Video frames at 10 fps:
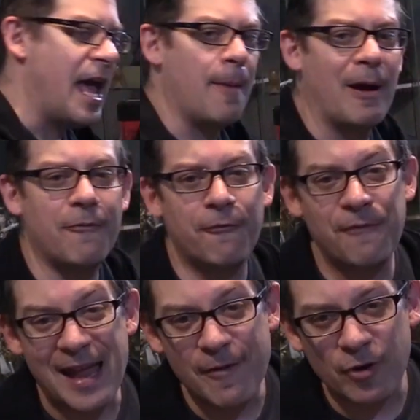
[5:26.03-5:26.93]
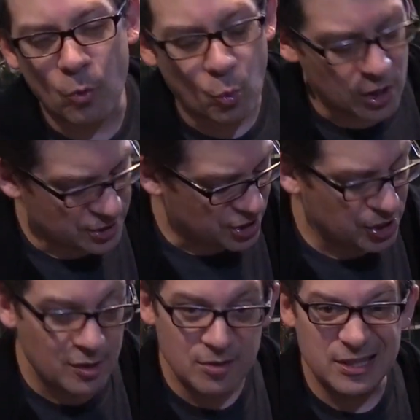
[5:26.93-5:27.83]
And my favorite one to
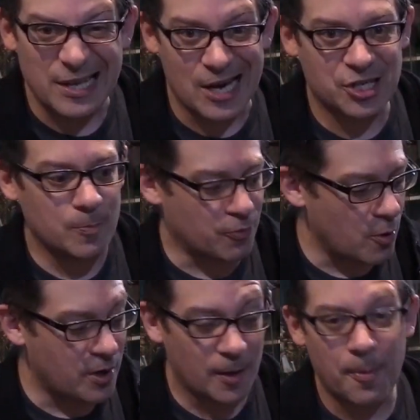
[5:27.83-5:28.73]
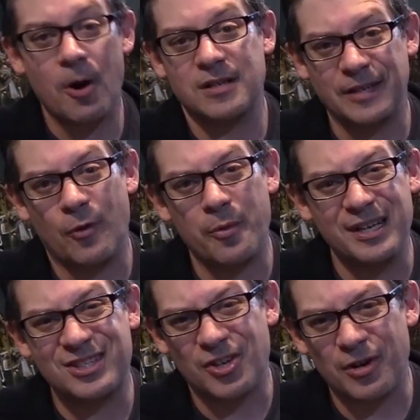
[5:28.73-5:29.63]
use, he's actually broken apart because I've
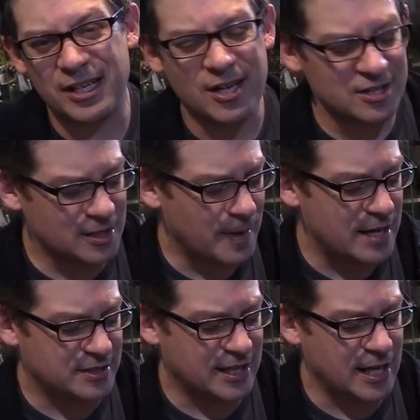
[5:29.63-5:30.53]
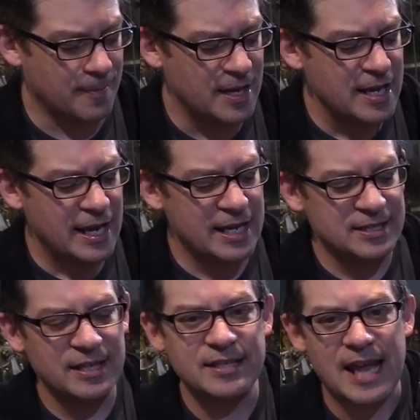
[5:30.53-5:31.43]
already started customizing him,
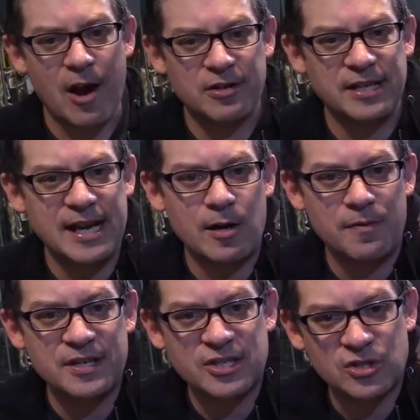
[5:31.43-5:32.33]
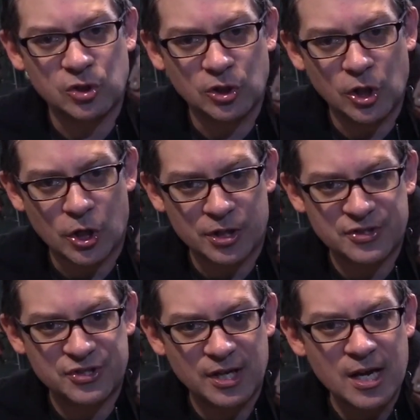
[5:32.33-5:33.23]
is this character here. This is
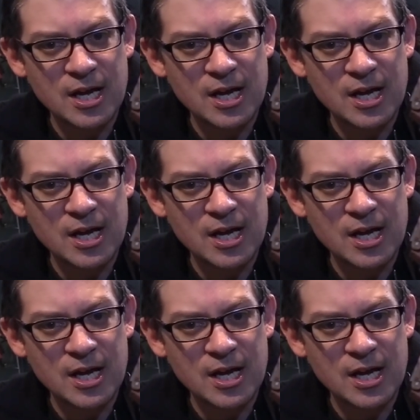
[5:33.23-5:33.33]
Lurtz.